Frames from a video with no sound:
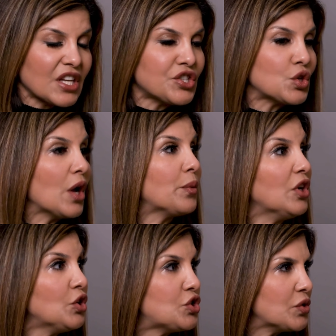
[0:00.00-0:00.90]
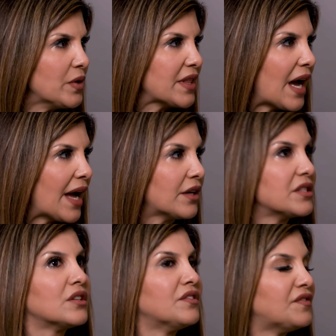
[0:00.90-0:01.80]
So I went on doing that
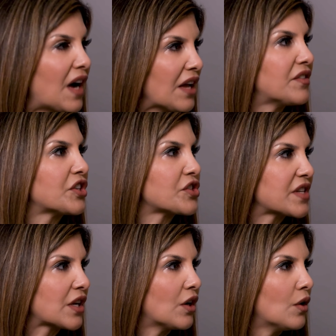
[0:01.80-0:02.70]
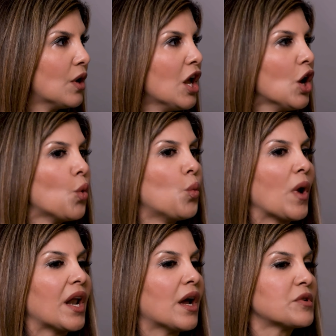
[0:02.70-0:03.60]
until 5 years ago
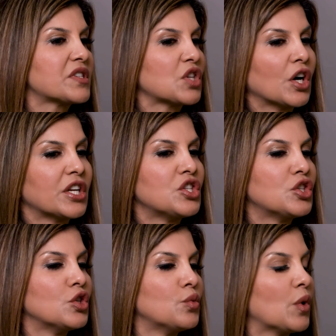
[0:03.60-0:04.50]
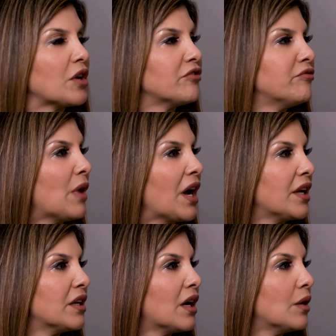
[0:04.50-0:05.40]
when I was talking to one of my
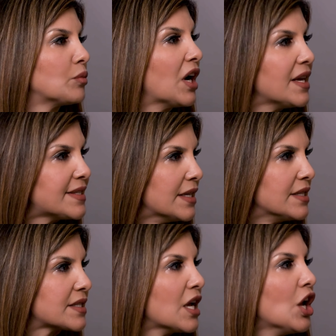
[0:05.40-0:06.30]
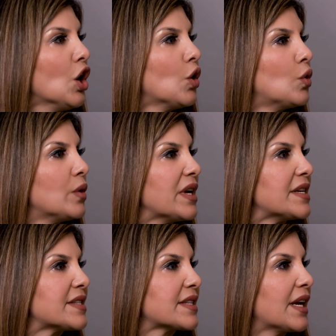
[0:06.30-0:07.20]
cousins who
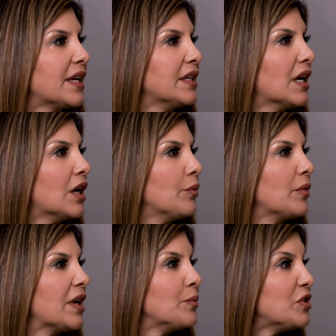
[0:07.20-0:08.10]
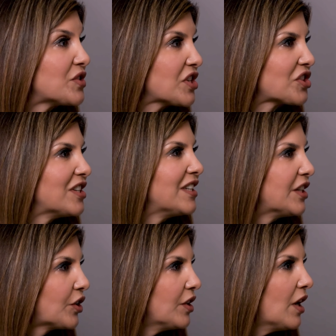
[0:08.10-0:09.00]
is a musician
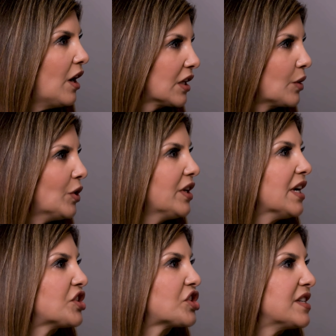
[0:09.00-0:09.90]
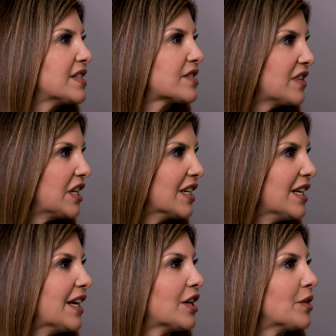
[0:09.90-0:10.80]
here in Hollywood, and she's
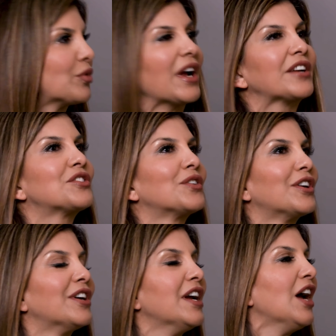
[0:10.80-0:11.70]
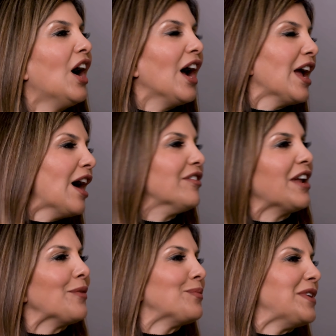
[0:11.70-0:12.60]
vegan. And I bragged to her, I haven't
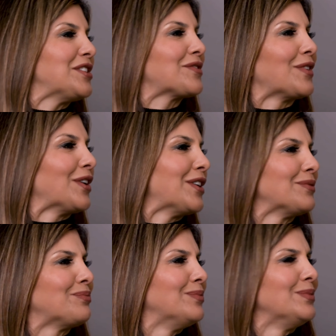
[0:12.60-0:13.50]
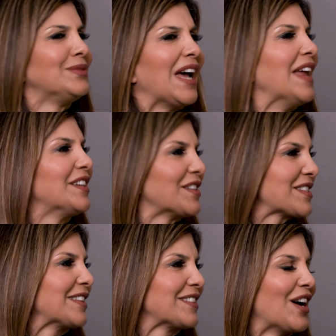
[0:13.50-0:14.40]
had meat for 10 years
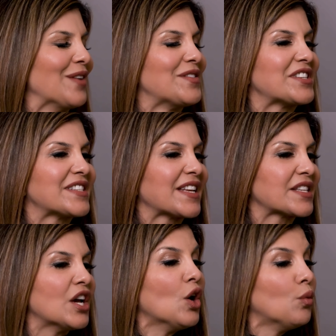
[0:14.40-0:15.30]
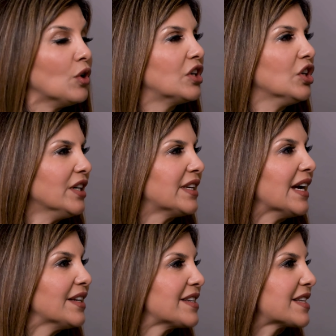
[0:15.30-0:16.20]
at the time. And she says, well, good.
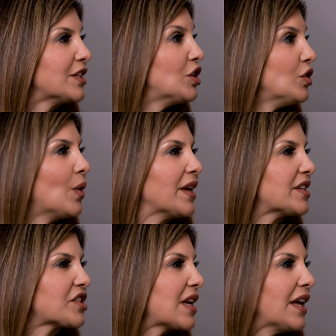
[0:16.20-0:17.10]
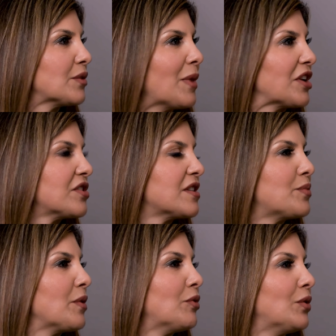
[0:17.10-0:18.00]
And I said, I just can't imagine these
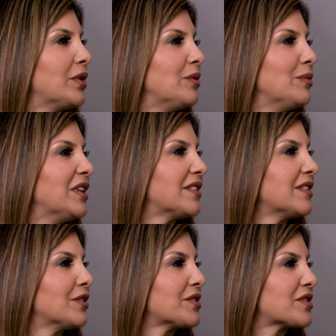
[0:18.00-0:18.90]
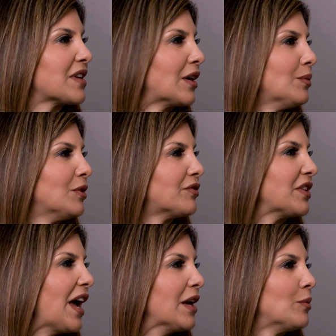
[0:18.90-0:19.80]
people who eat meat. It's terrible for
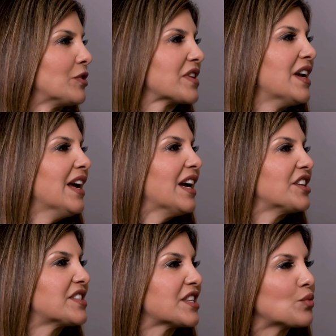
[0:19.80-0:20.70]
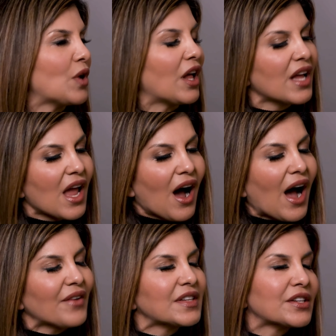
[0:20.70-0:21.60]
the animals. And she says, well,
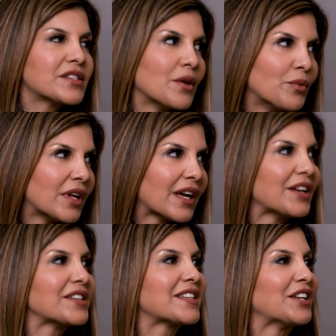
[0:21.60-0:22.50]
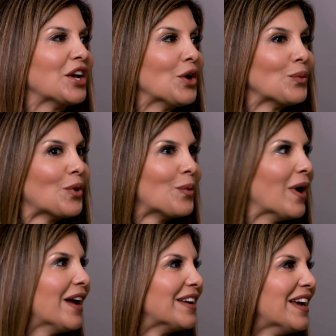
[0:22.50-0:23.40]
I have to tell you something. And I said, well,
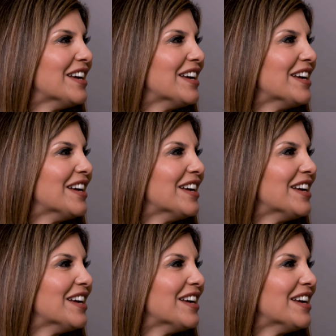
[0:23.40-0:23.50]
what?